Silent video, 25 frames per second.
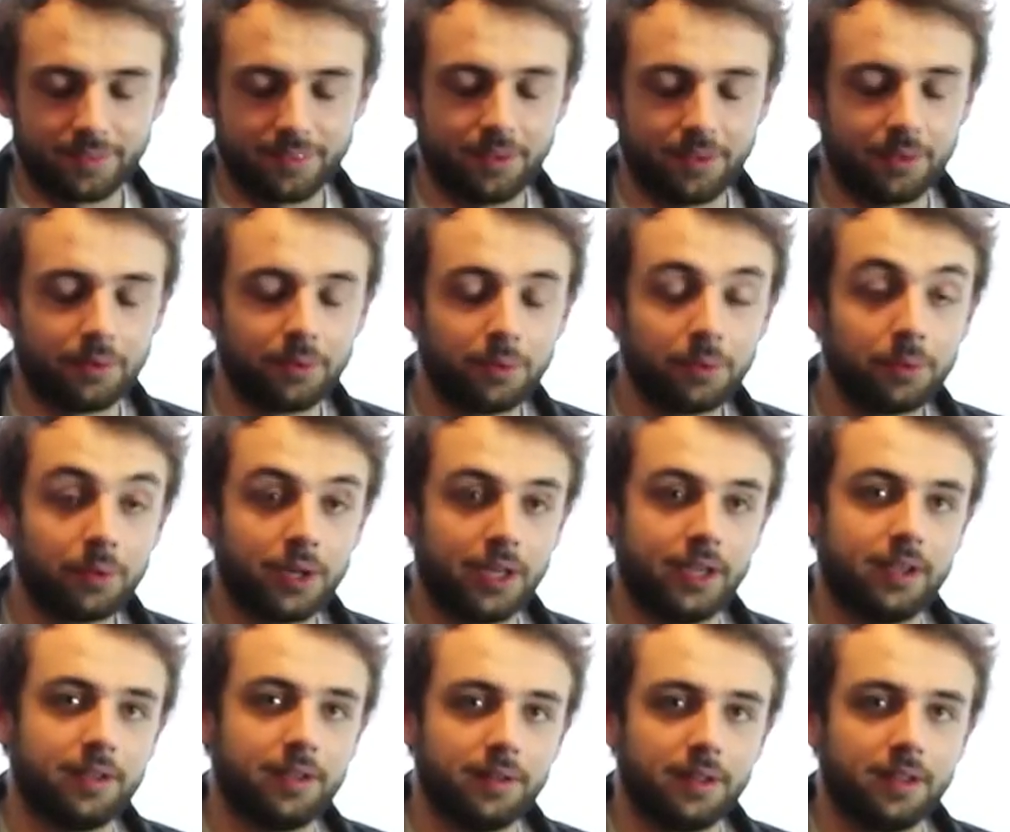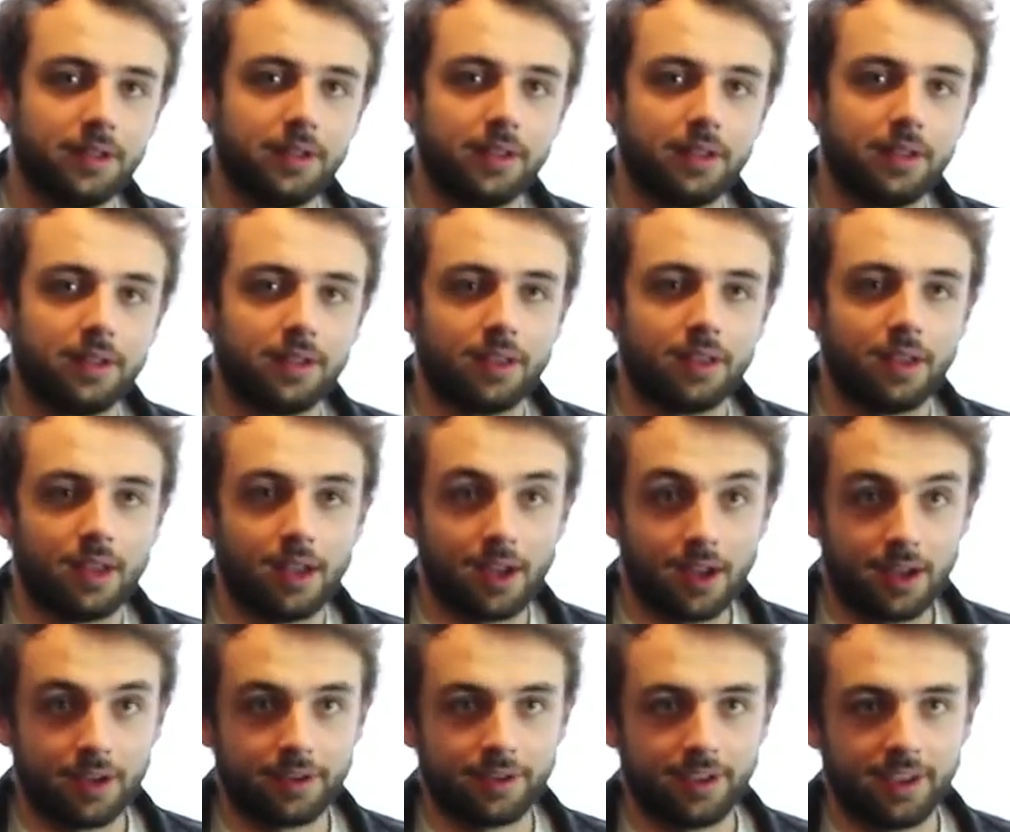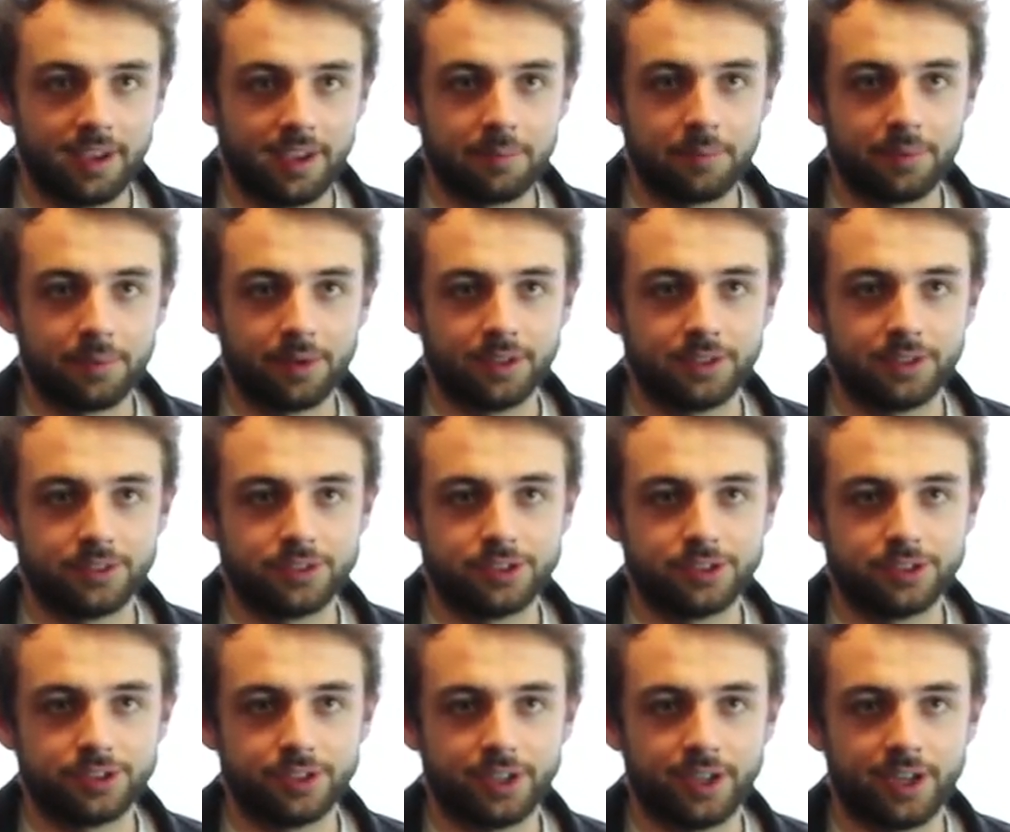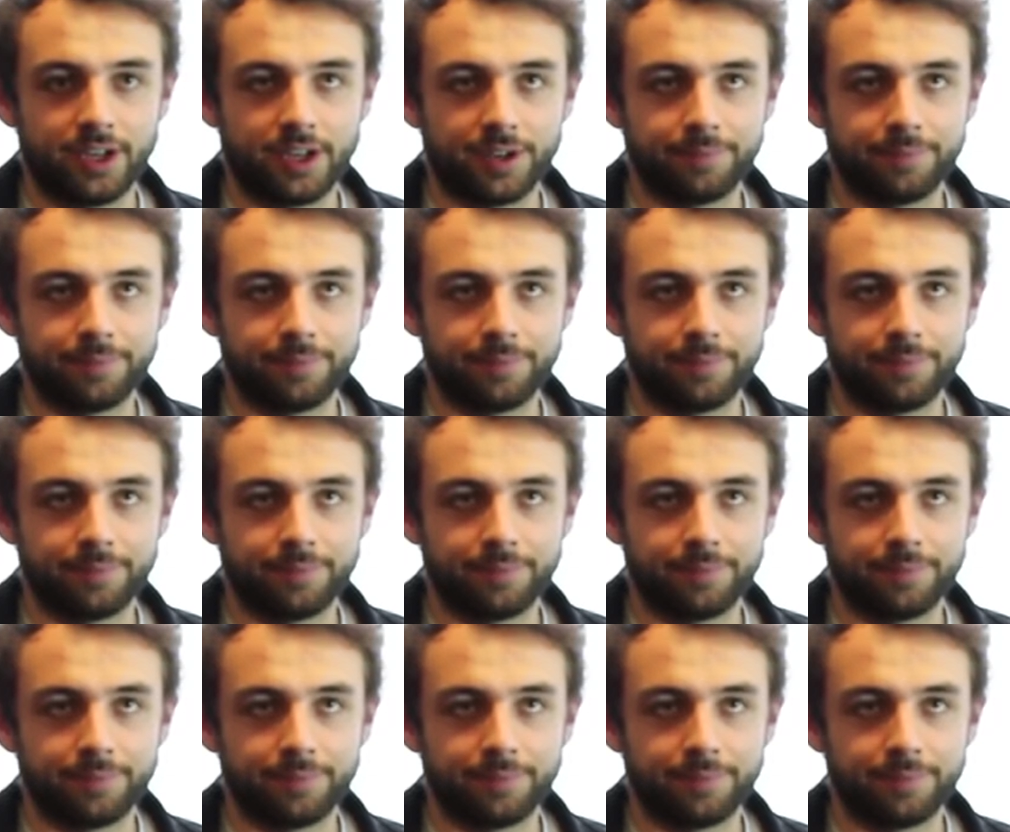So like, at Cambridge,